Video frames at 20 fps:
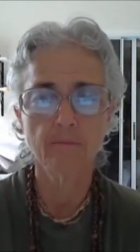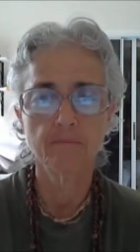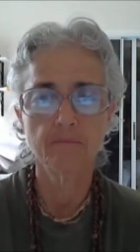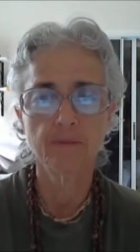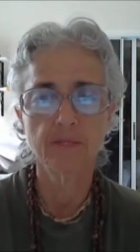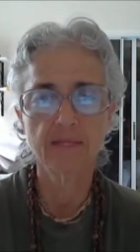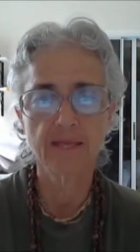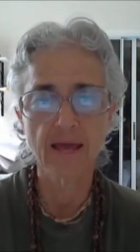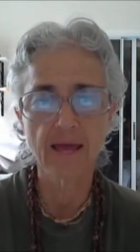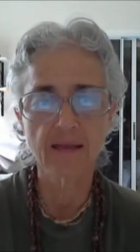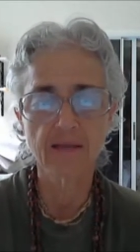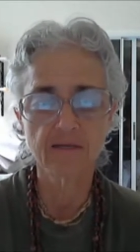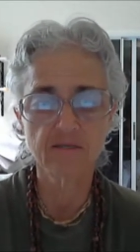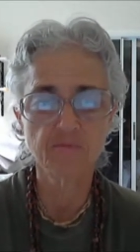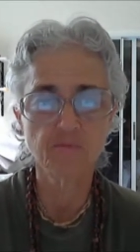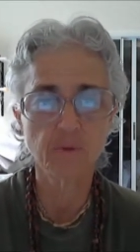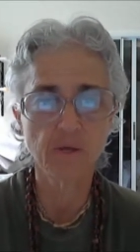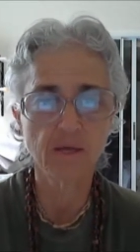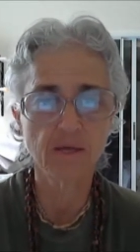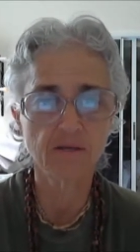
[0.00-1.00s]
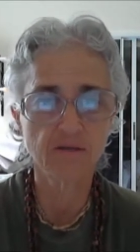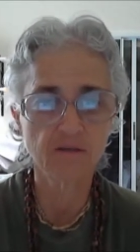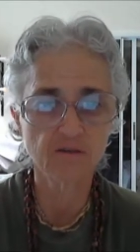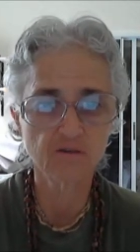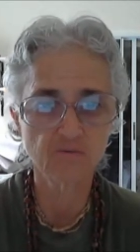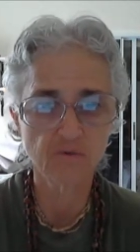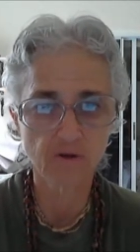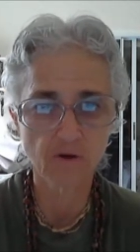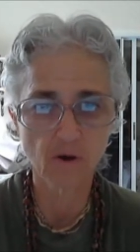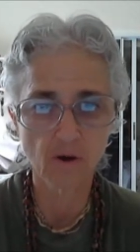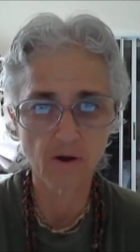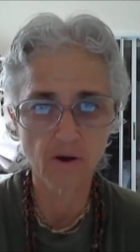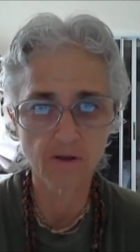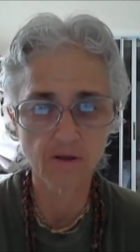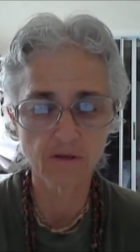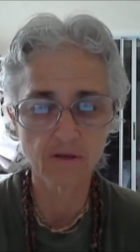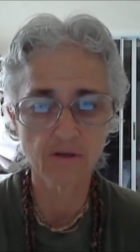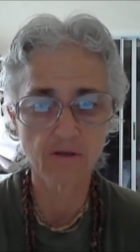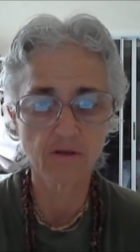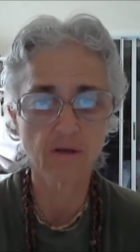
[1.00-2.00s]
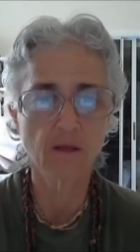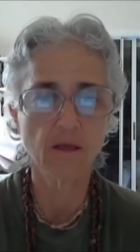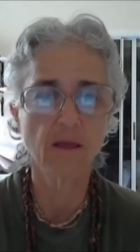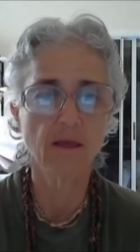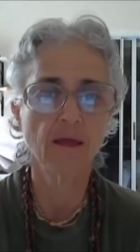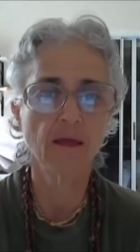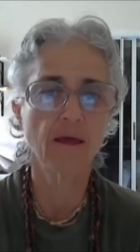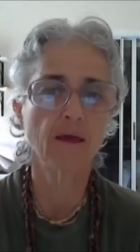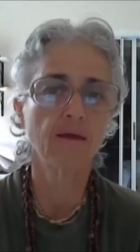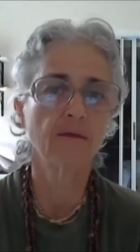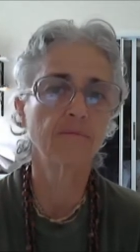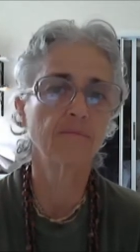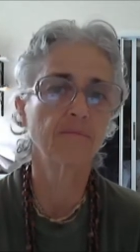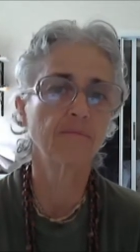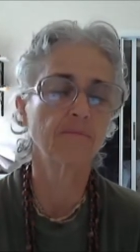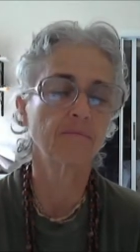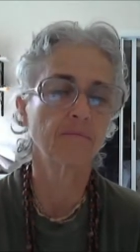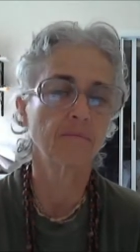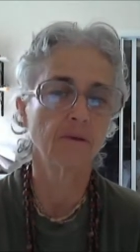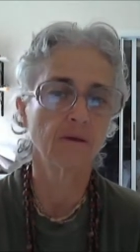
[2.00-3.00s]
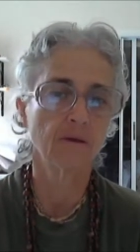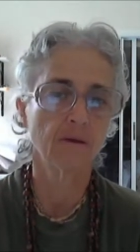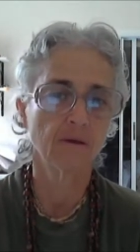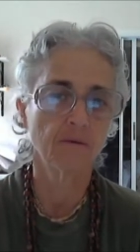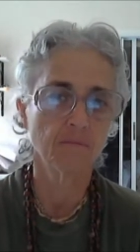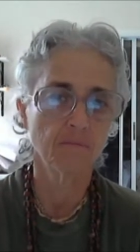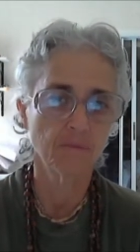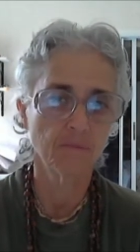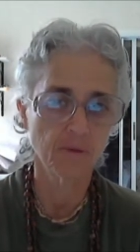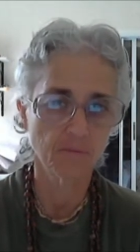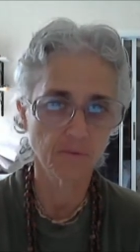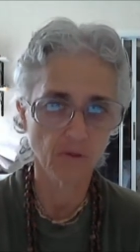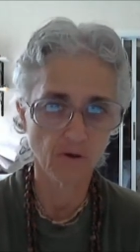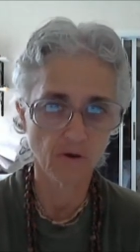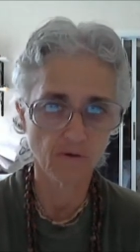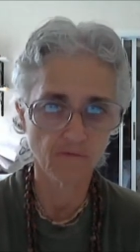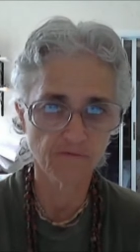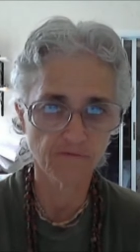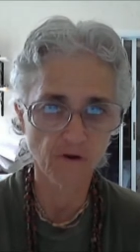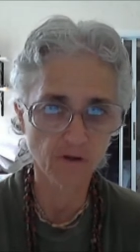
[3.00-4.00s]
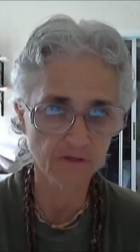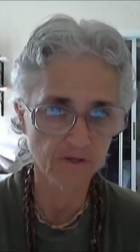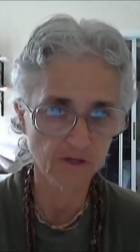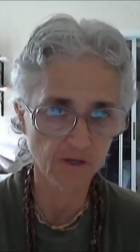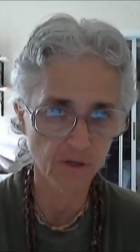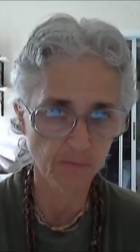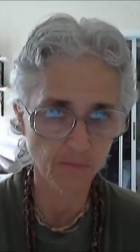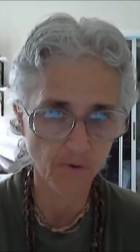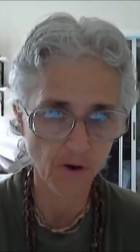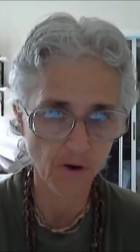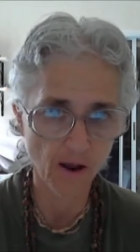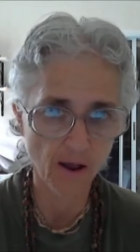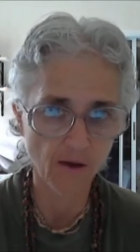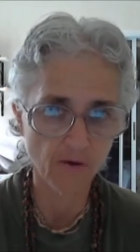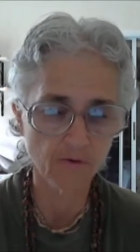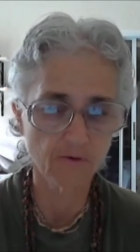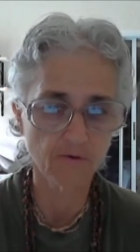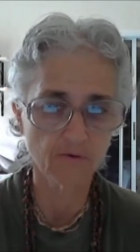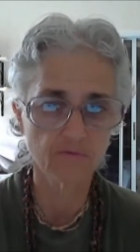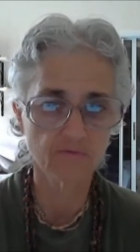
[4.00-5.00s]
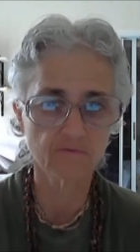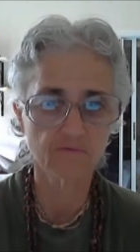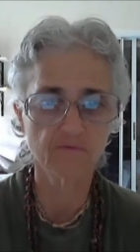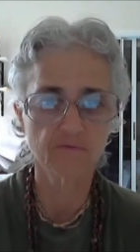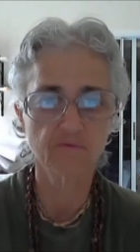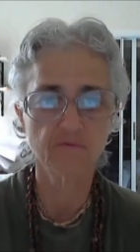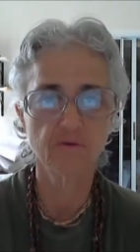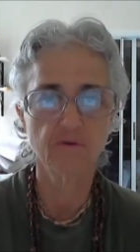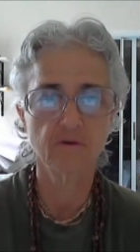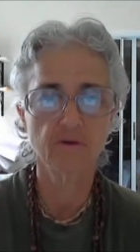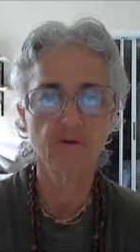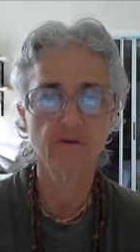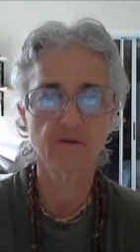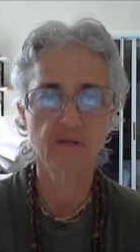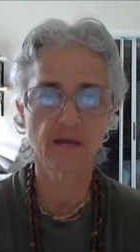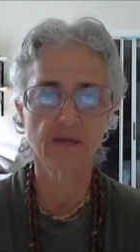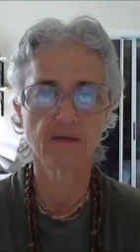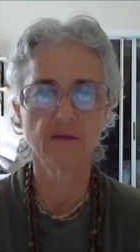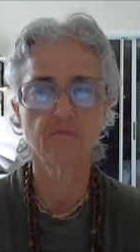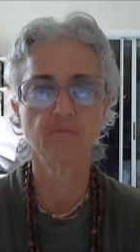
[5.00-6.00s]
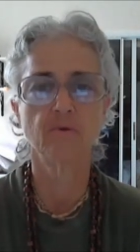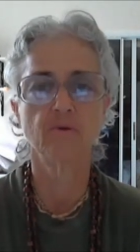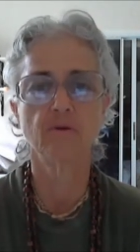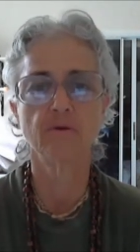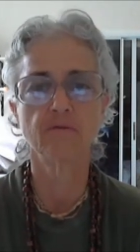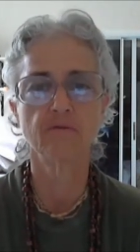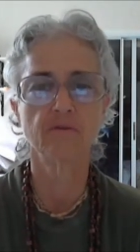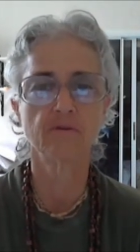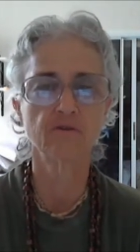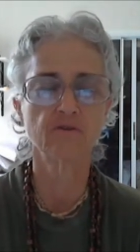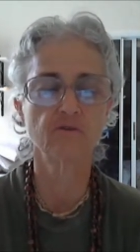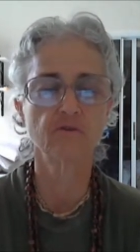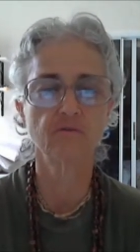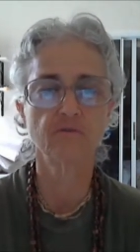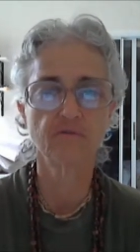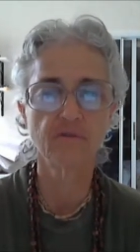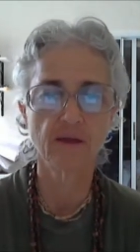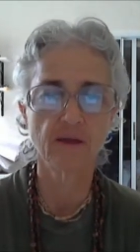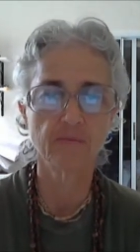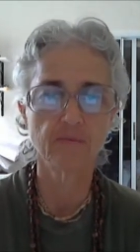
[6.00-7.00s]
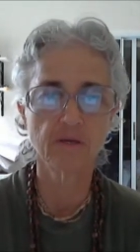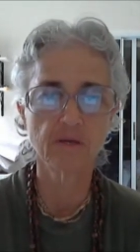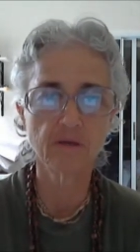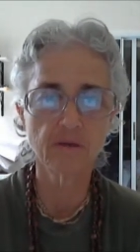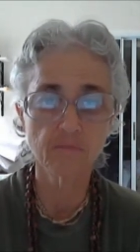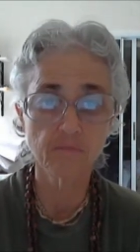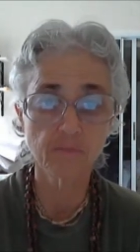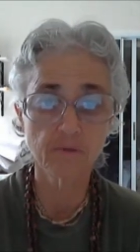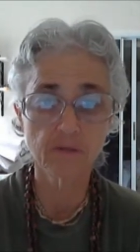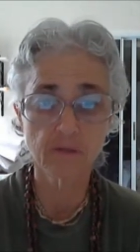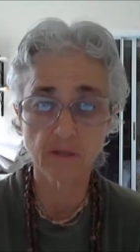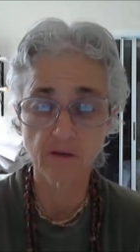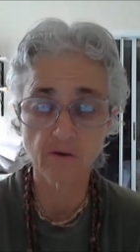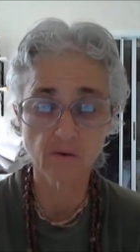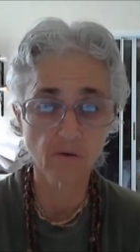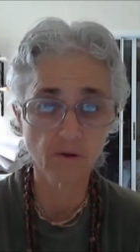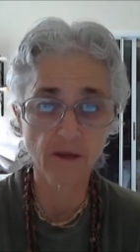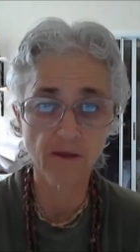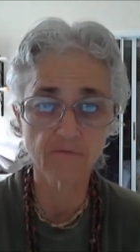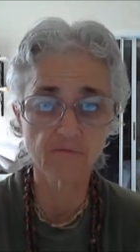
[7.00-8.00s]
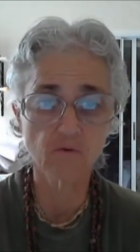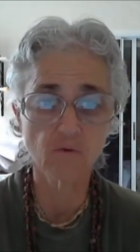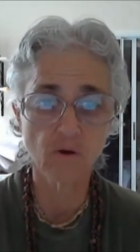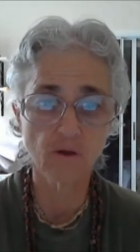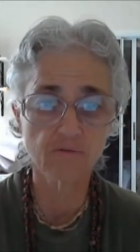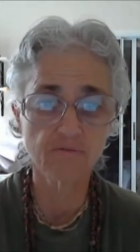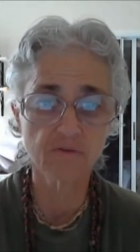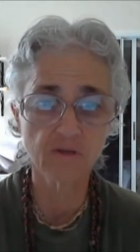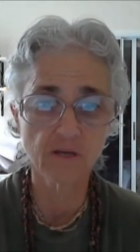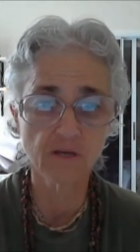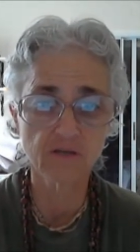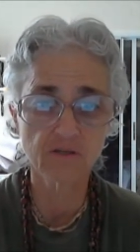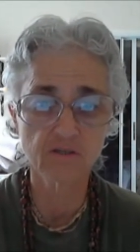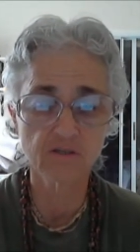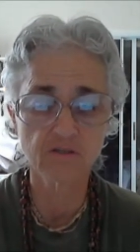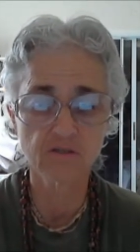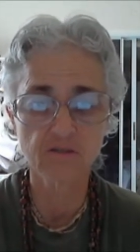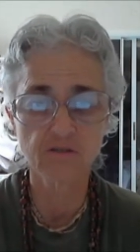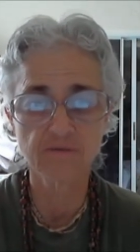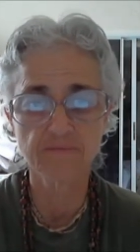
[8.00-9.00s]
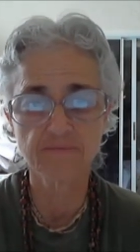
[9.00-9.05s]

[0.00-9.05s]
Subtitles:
But that is being disregarded, and people are falsely proud of taking birth in a certain family, but they don't have the qualifications.